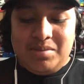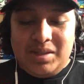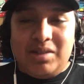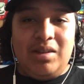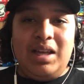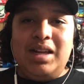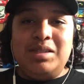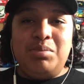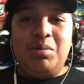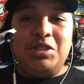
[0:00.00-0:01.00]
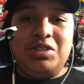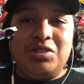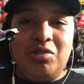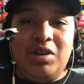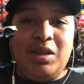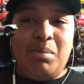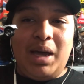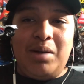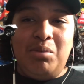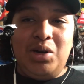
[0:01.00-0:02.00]
so that is pretty much the story of the
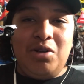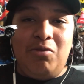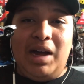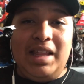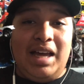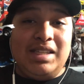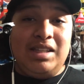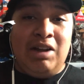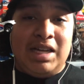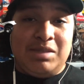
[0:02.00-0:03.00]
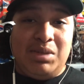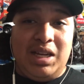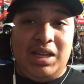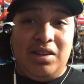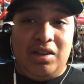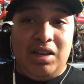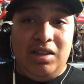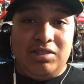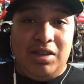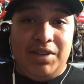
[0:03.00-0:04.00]
Bad Mutter and why there hasn't been any other
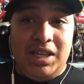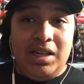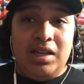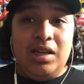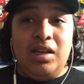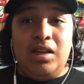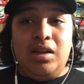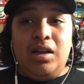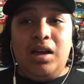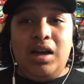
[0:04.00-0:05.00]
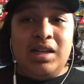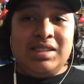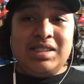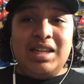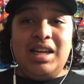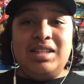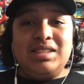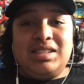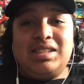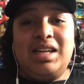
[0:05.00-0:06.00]
colors of it. I just
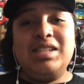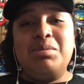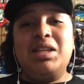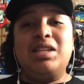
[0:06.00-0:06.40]
decided to make